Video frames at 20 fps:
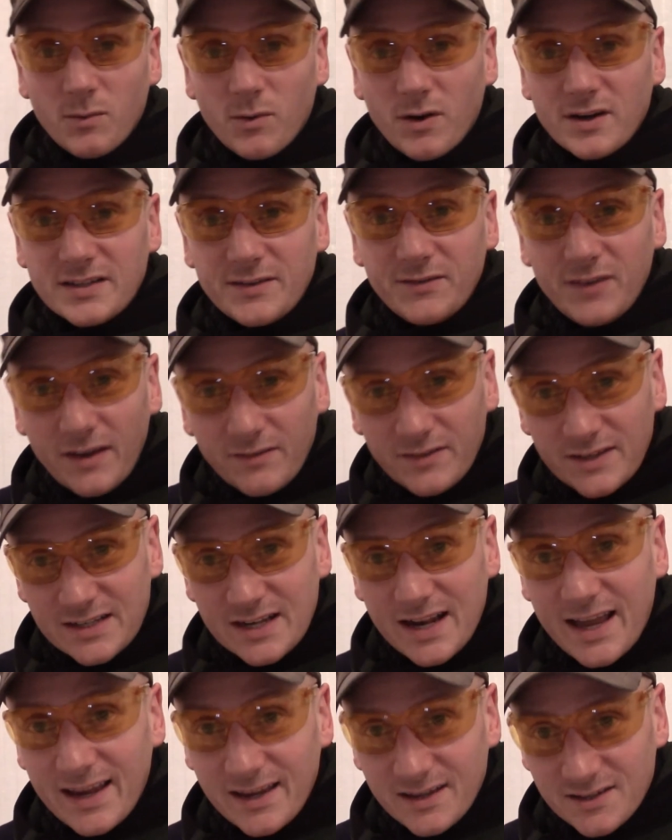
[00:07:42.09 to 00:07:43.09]
Whereas if you have these
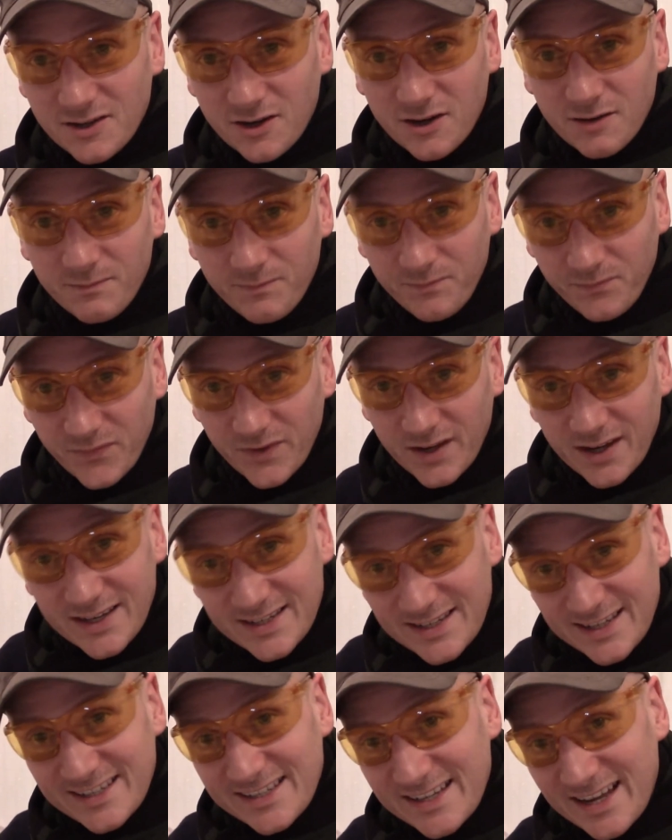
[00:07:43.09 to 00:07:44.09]
layers on,
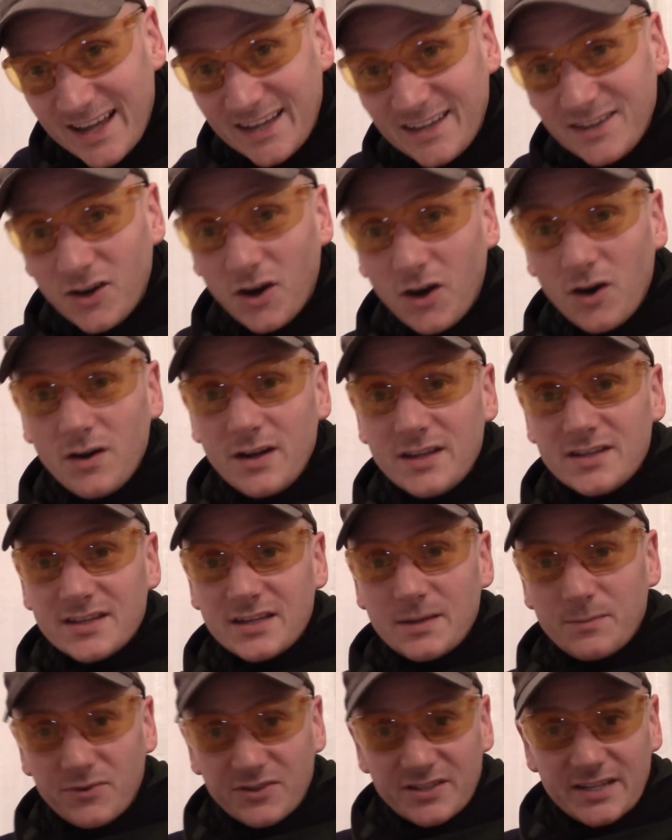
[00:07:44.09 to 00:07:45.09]
as I said, not only does
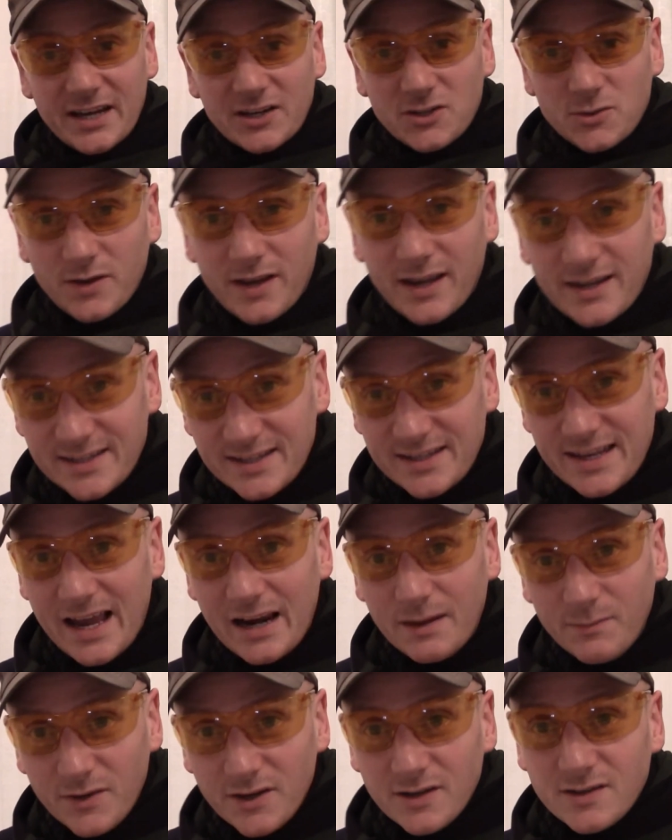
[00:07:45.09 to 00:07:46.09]
it protect you against the
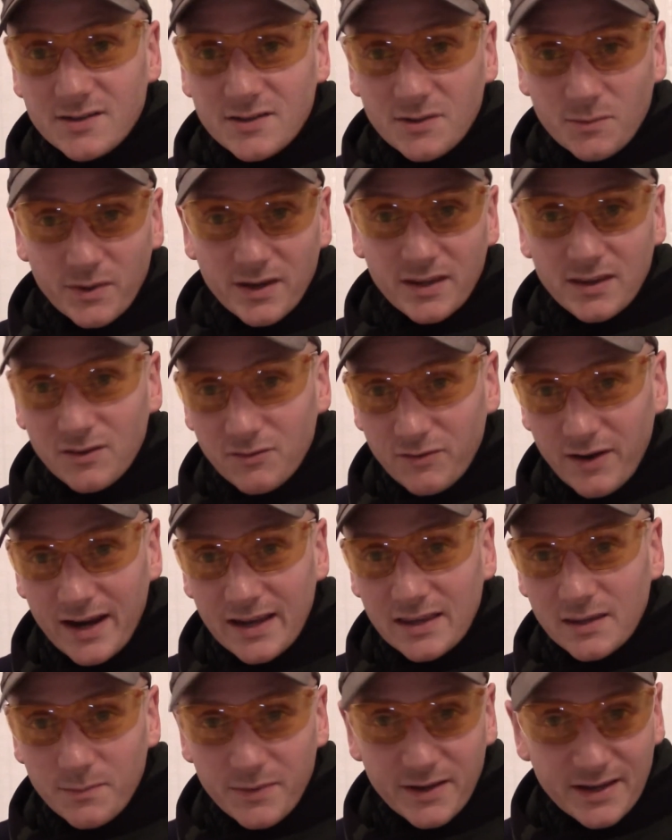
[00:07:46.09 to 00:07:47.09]
elements, the wind, the
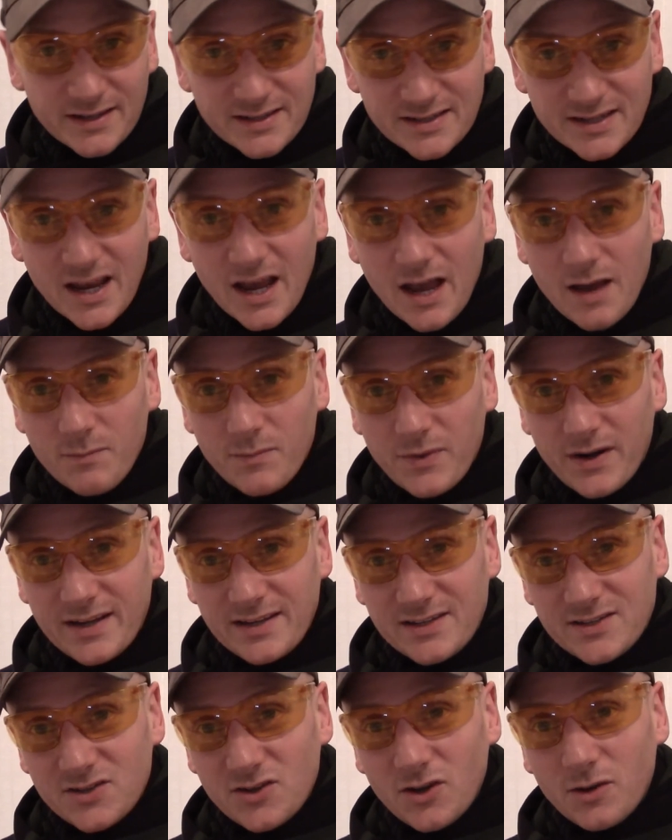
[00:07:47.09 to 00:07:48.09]
rain, the bits, but
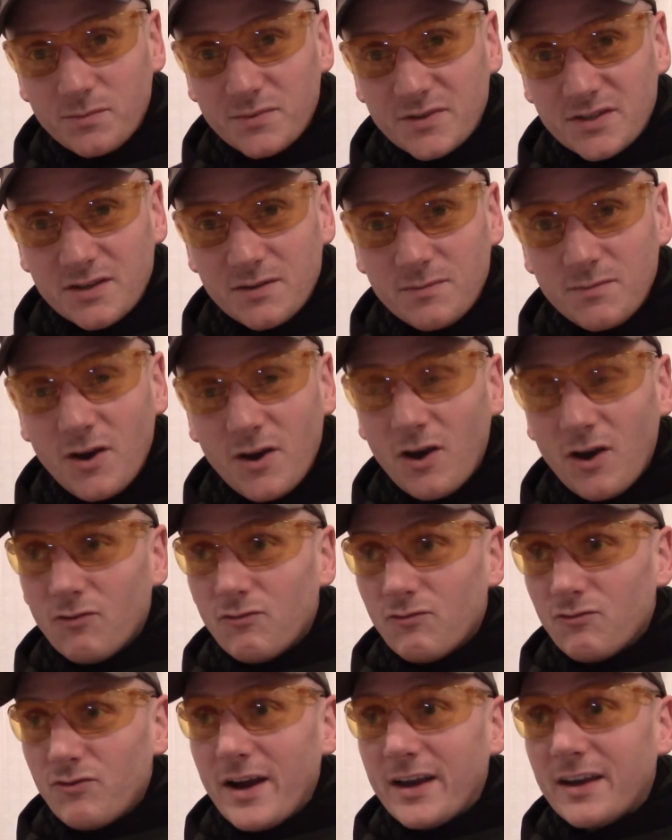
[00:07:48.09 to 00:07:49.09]
it stops them
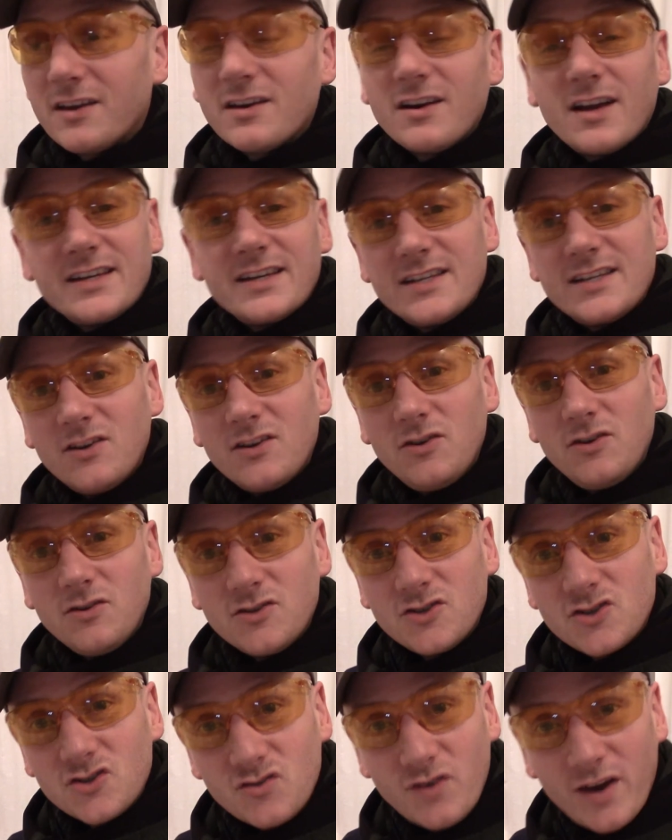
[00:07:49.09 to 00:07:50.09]
recognizing you
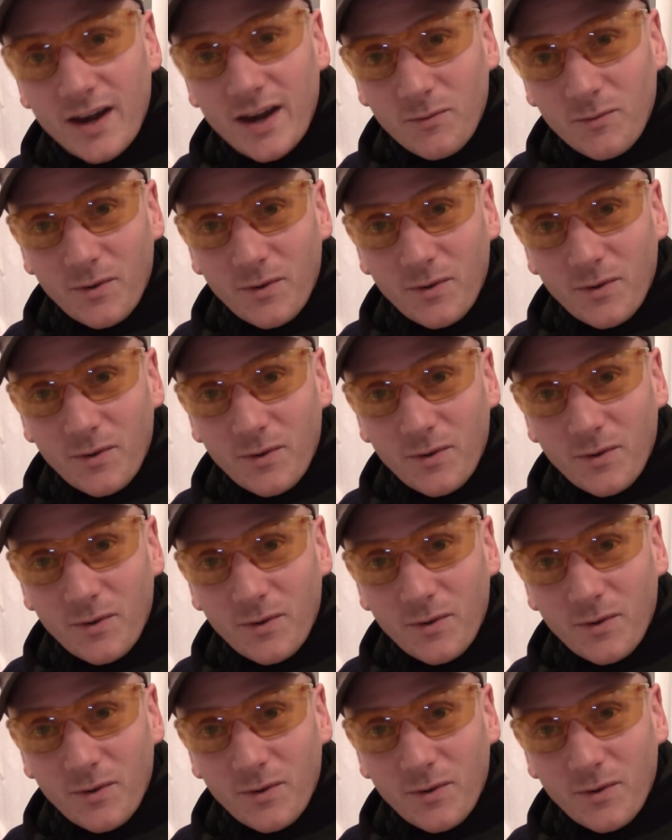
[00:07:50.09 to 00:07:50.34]
straight